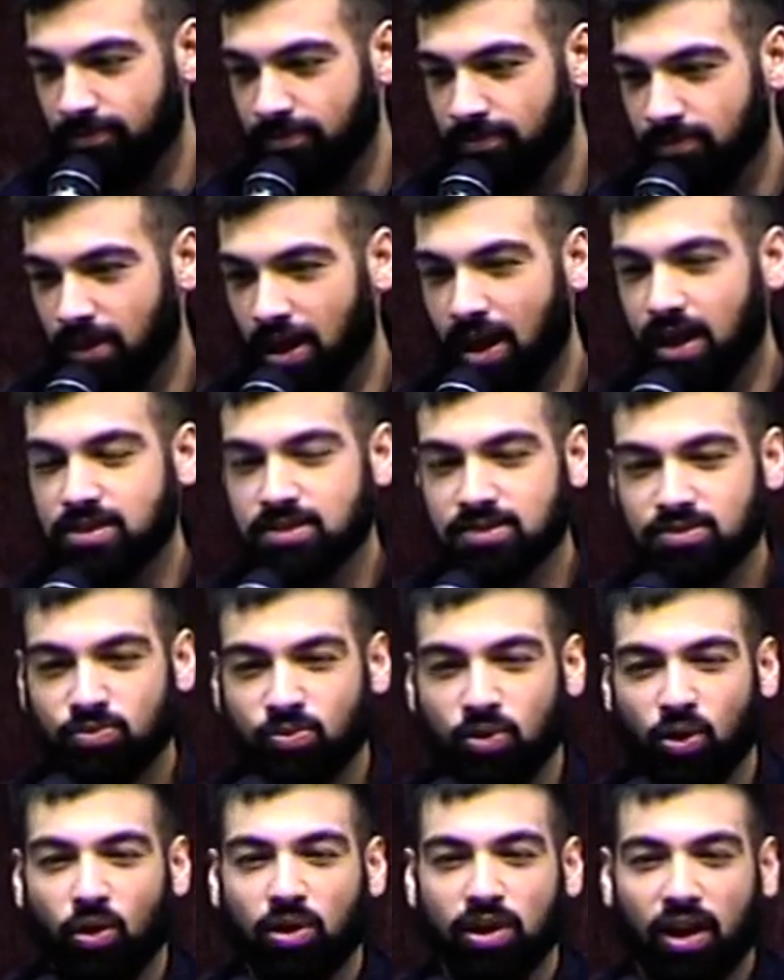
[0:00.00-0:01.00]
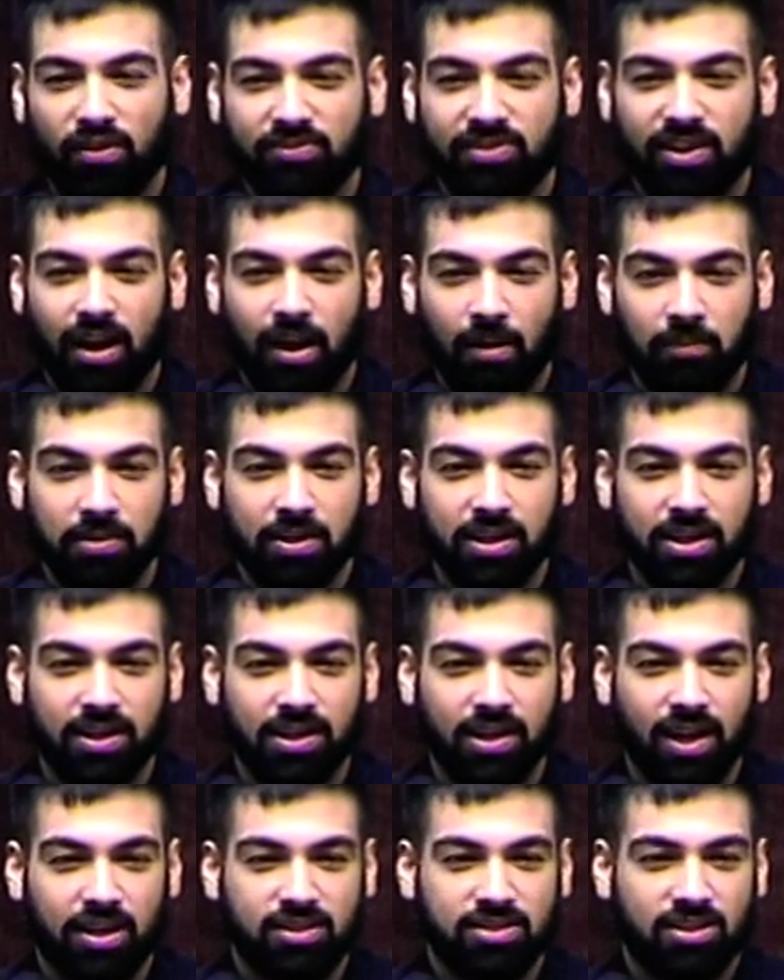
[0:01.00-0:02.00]
Yes, we all love the Lamborghini
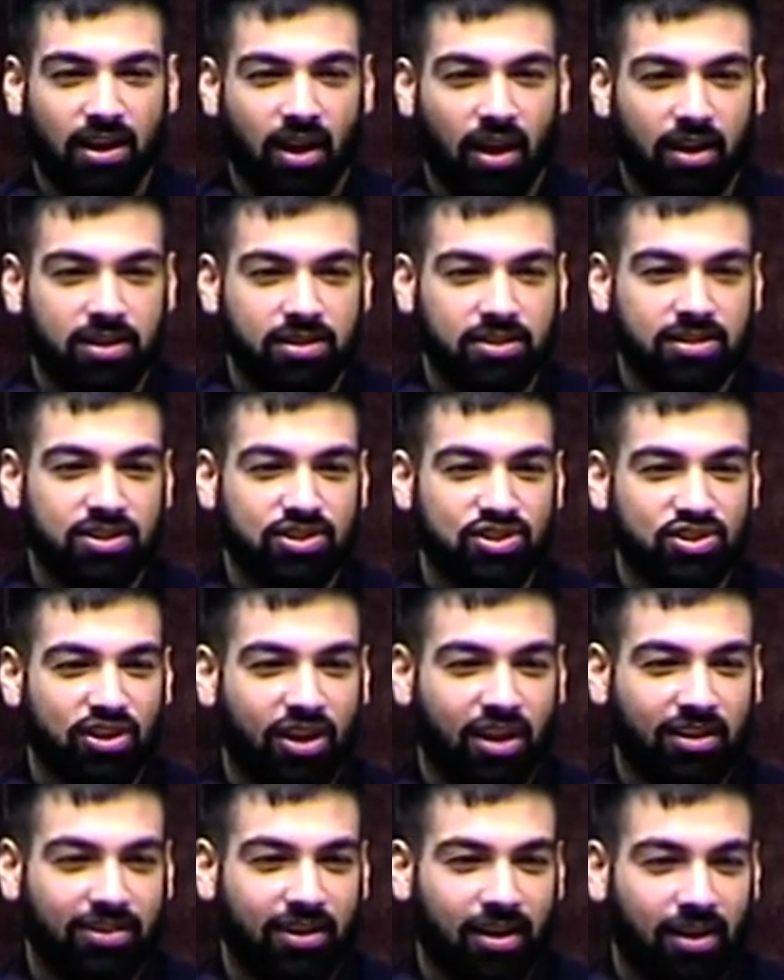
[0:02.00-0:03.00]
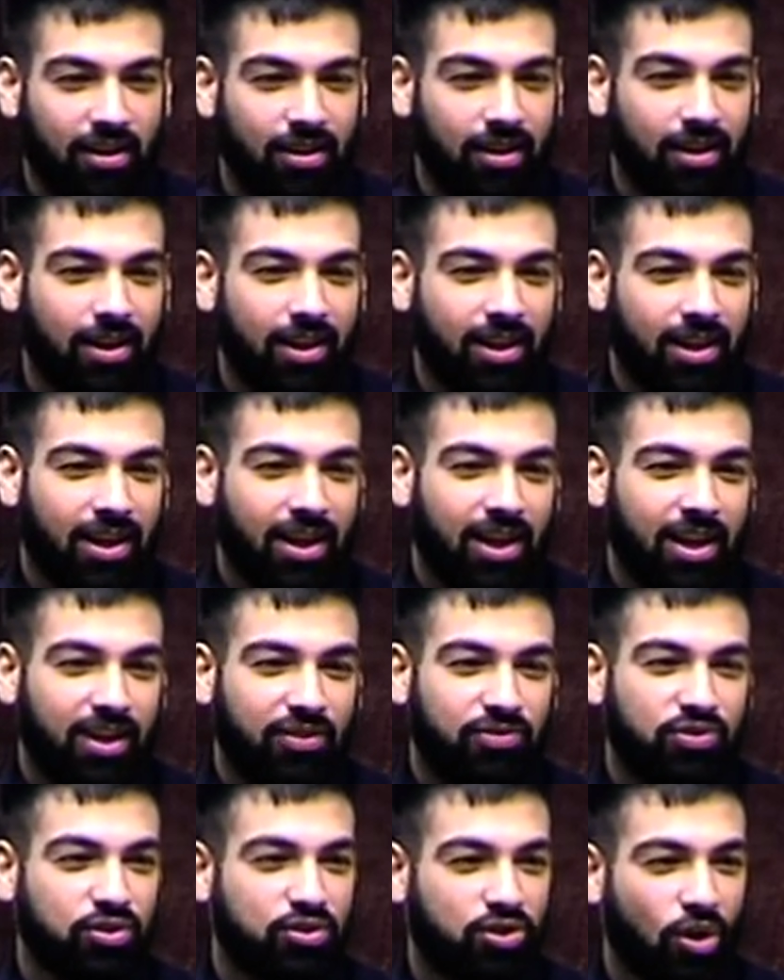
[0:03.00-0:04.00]
here tonight, inshallah.
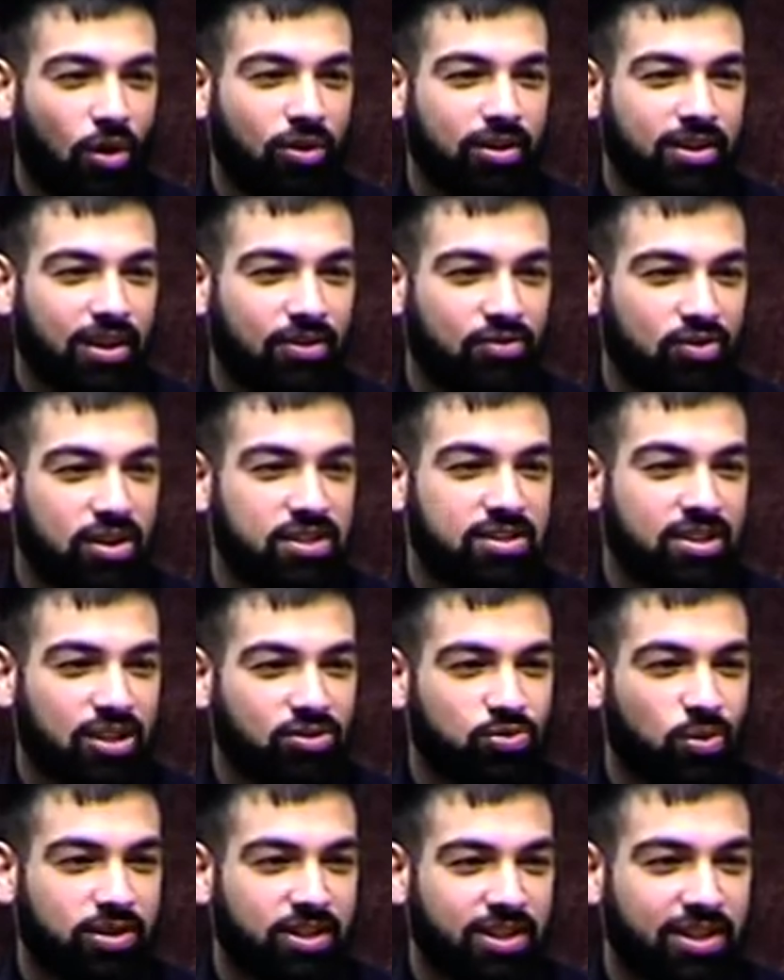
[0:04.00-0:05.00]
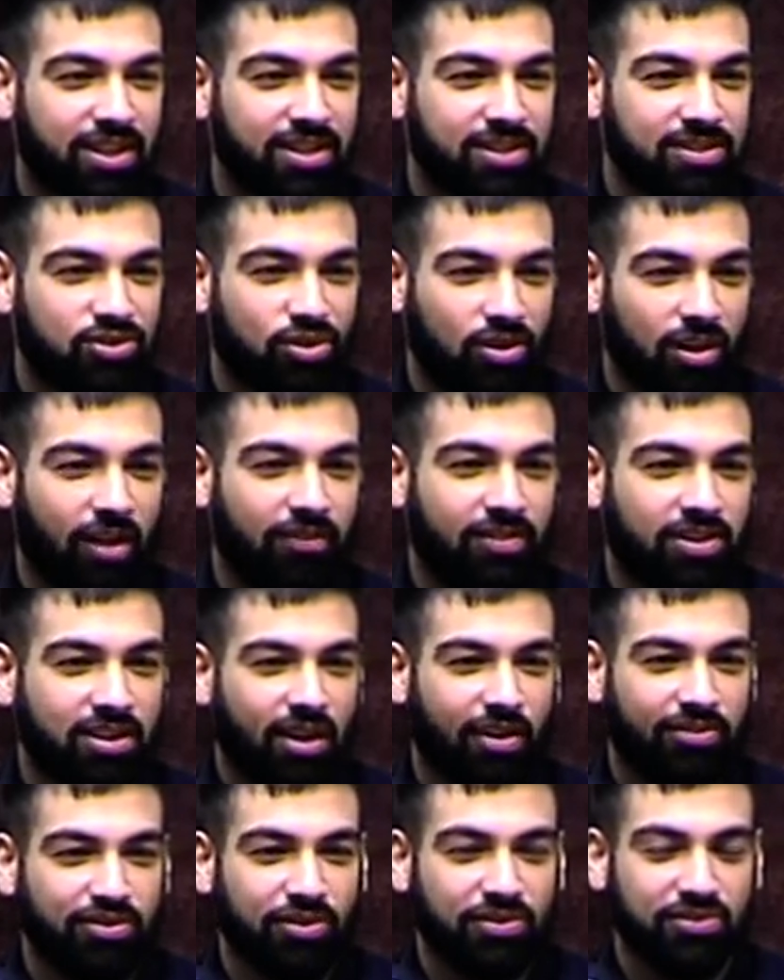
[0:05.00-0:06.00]
If you don't, then research what it is. You'll love it
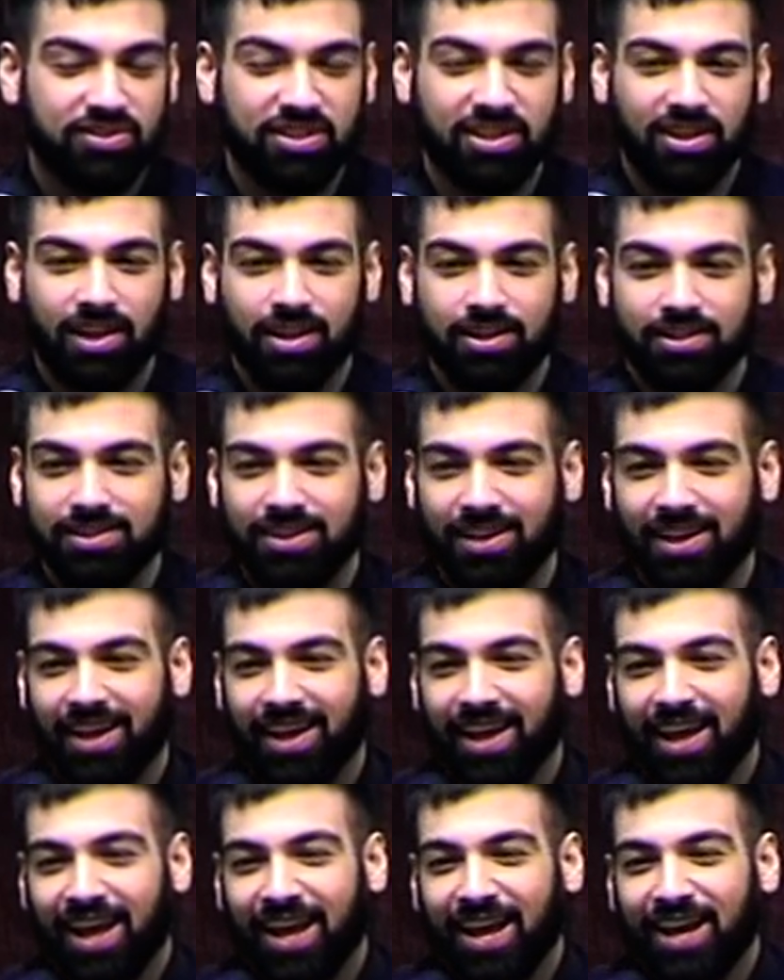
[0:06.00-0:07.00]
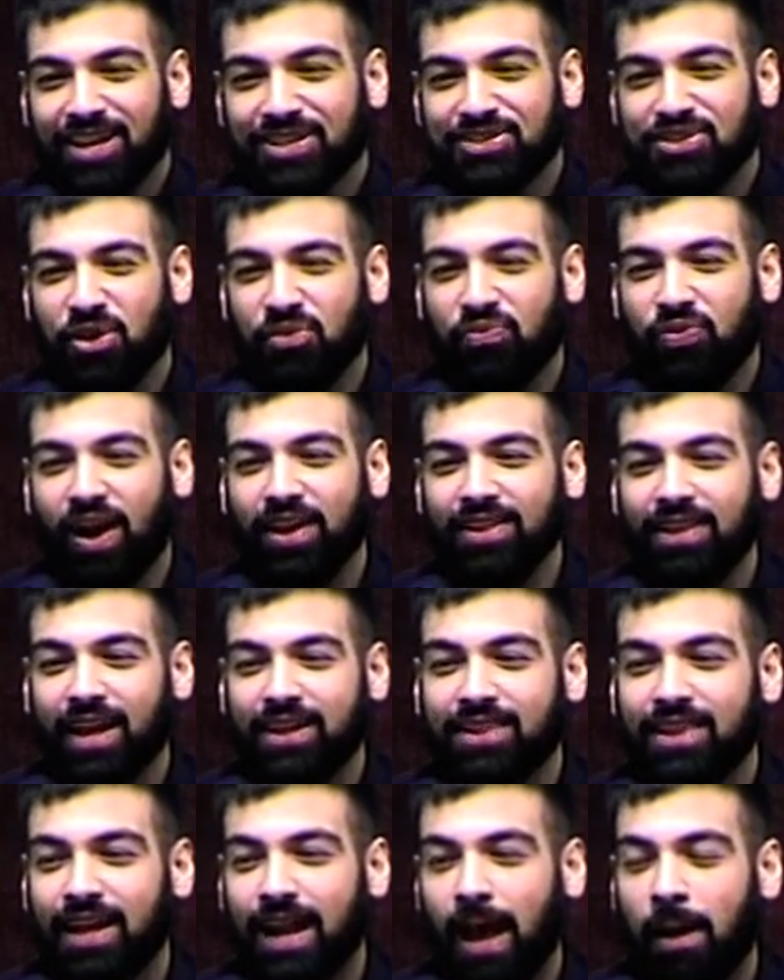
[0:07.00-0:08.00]
after you've seen it. So you find
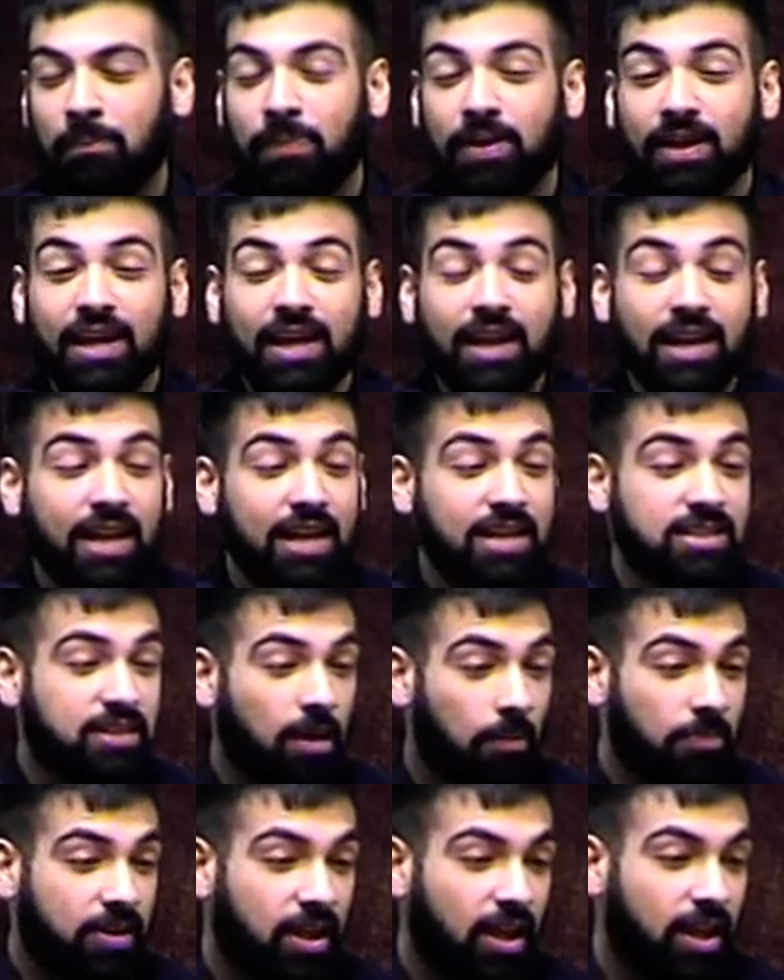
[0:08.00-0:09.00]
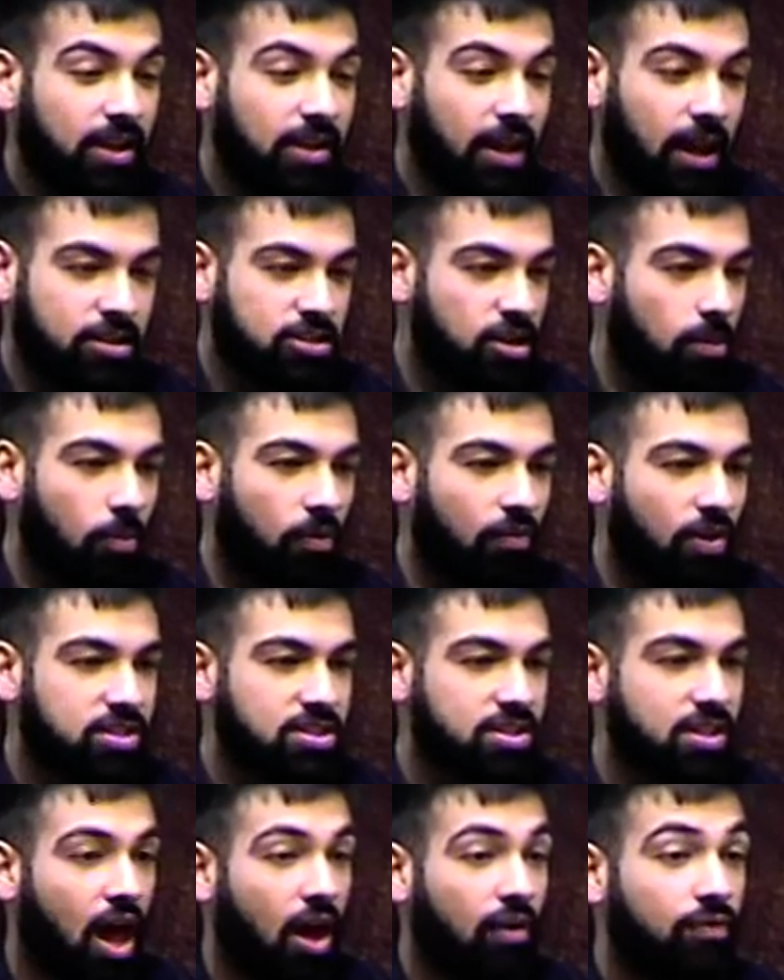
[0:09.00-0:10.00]
that the Lamborghini is something that some of
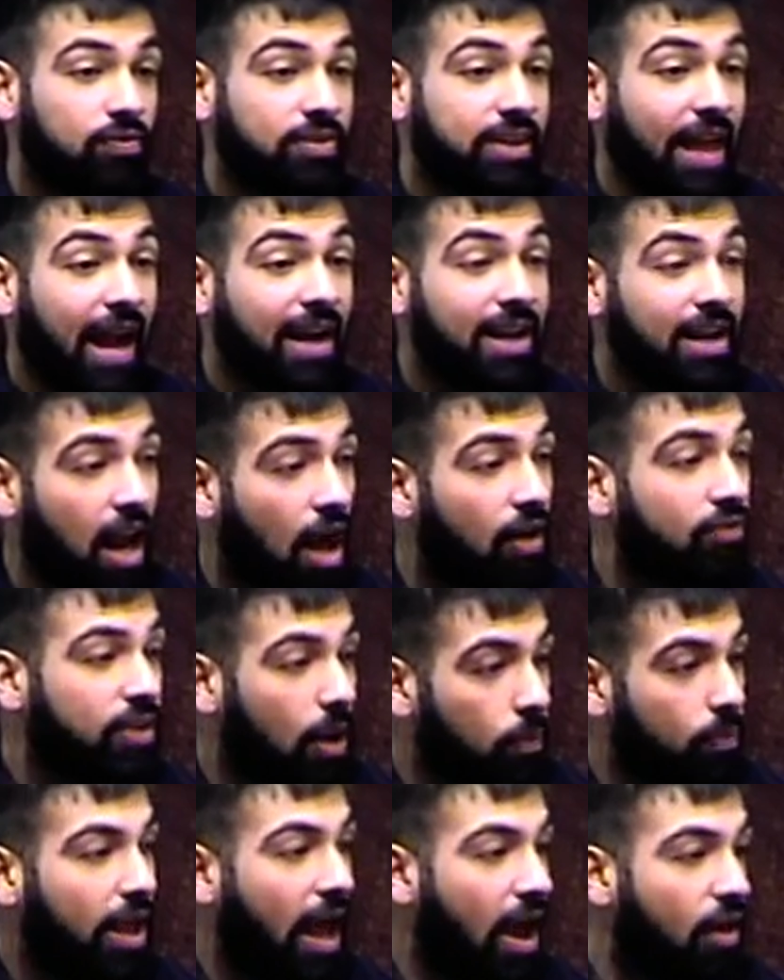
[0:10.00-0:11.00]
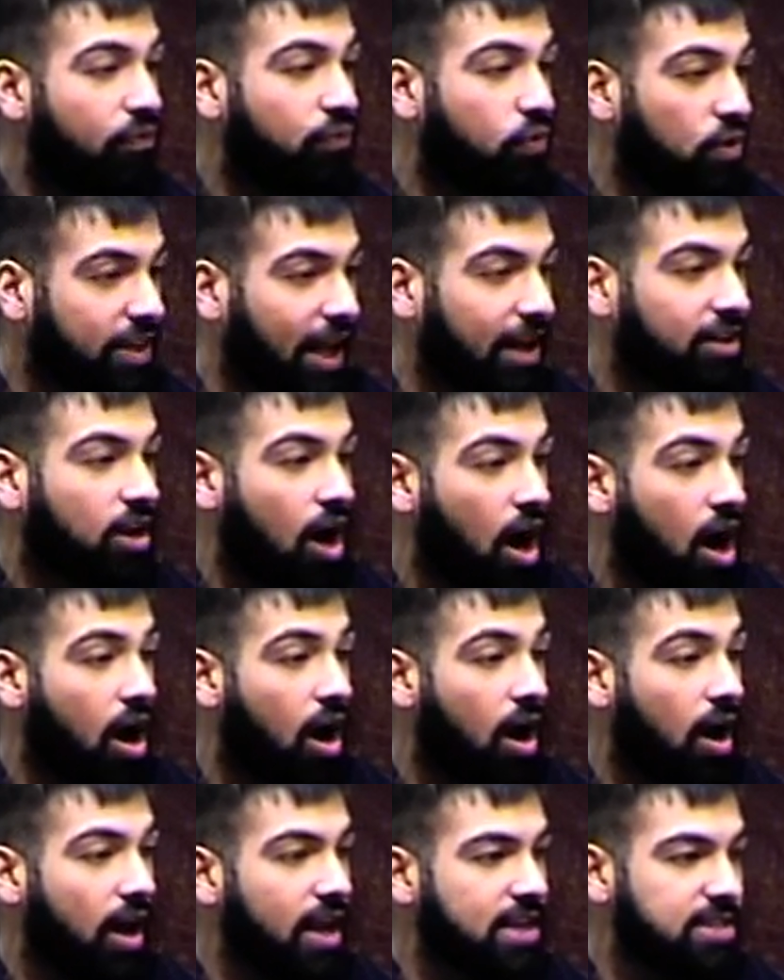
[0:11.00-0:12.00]
us love. That love that we have for that
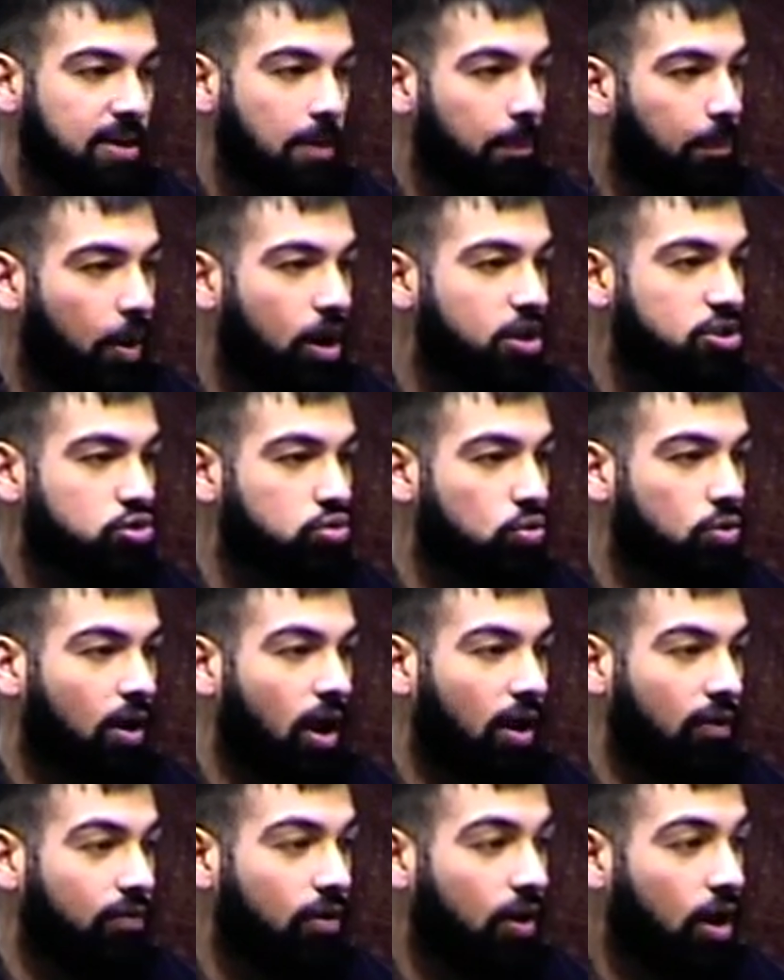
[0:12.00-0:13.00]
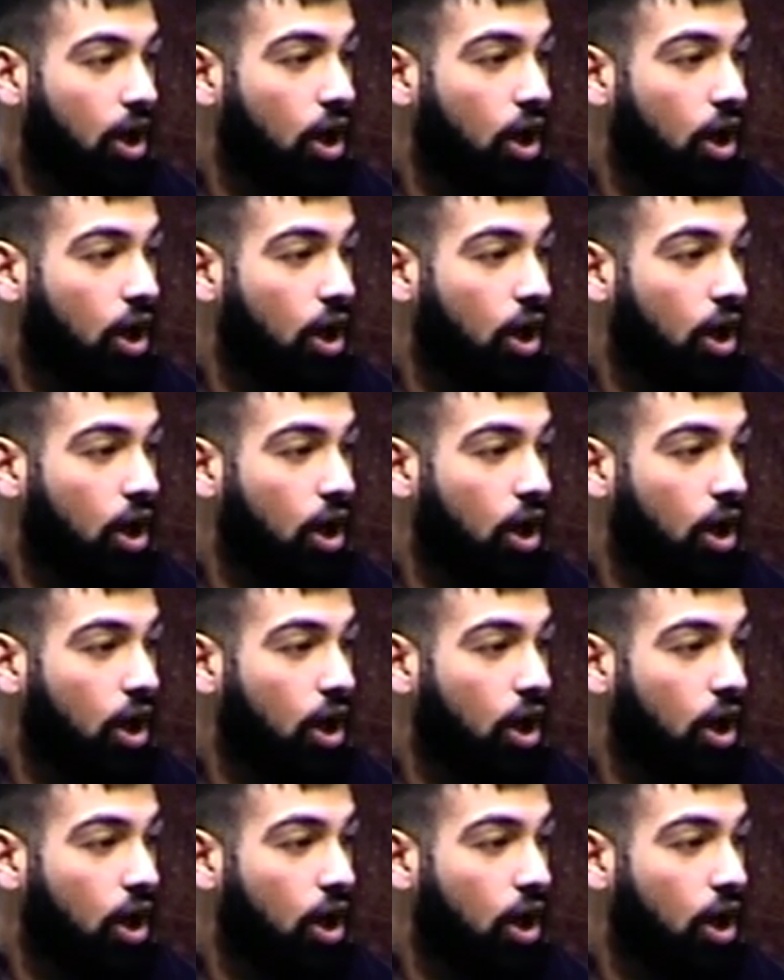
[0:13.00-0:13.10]
car is impersonal love.